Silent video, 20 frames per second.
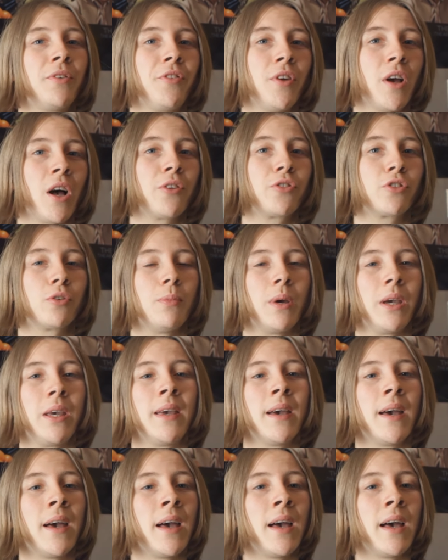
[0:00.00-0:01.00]
if you ask
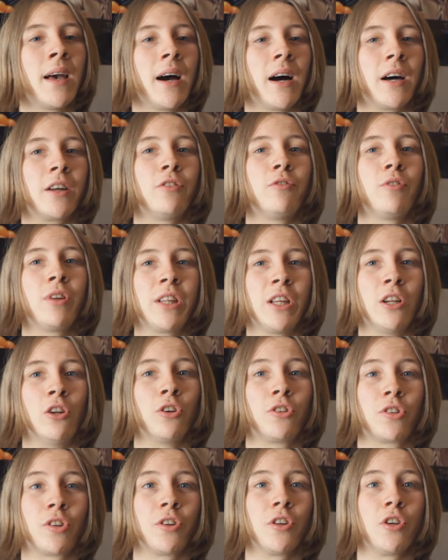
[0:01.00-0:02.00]
me and it really
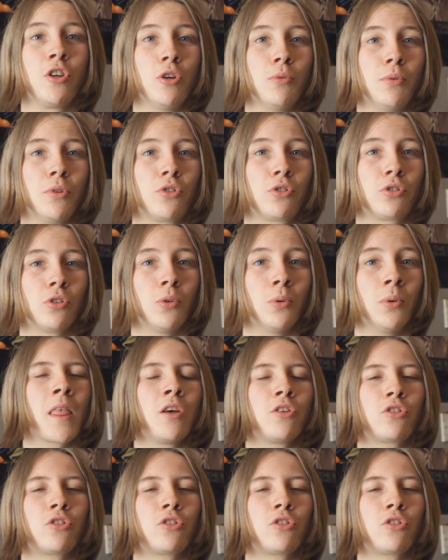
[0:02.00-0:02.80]
looks at the human soul.